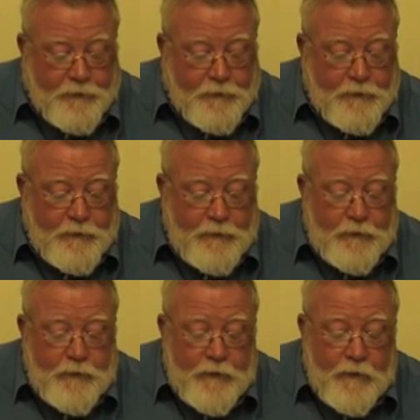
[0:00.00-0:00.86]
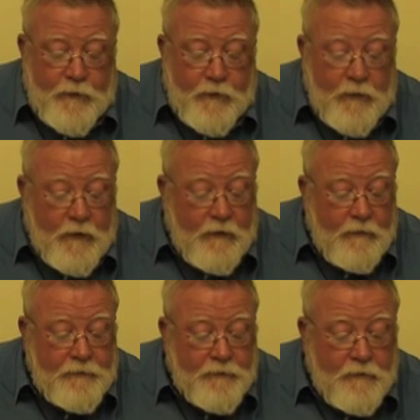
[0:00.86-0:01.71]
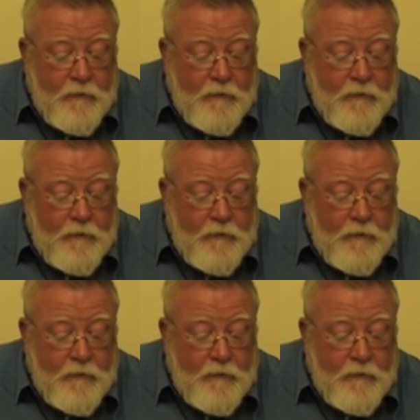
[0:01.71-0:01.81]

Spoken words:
(no one is talking)